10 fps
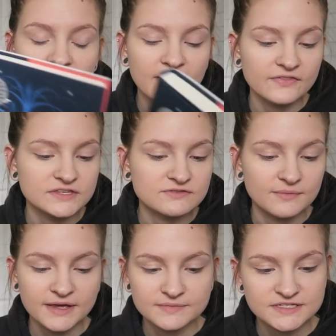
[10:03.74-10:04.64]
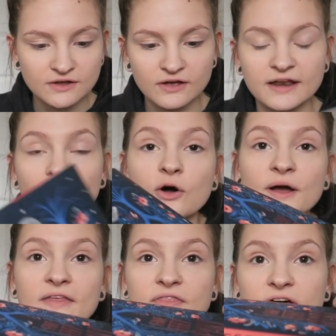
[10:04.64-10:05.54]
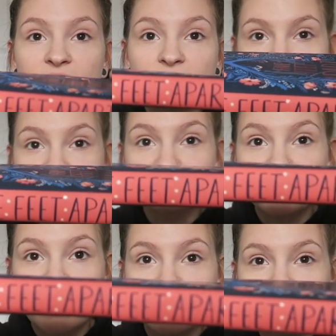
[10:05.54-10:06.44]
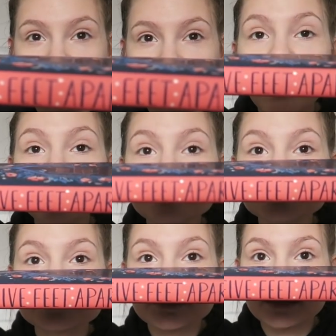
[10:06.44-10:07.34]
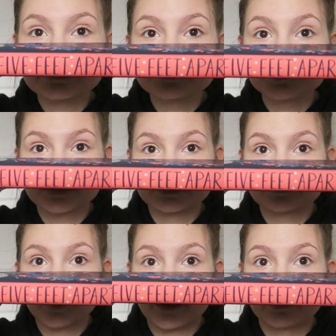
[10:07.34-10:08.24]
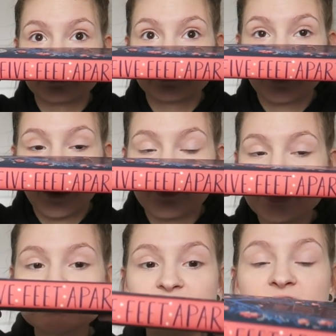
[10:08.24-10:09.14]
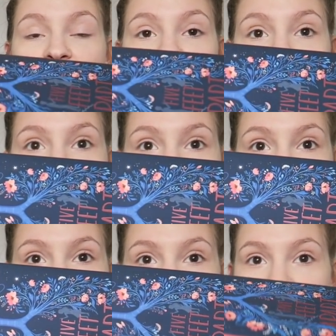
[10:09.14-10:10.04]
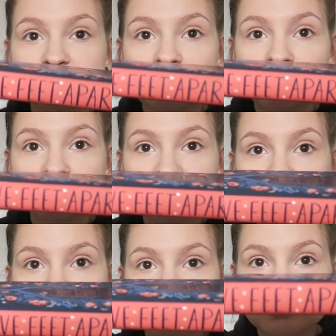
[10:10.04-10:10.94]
I got this from Amazon. Oh, and the spine. I'm obsessed with this spine. I think it's the colors because I just love all these colors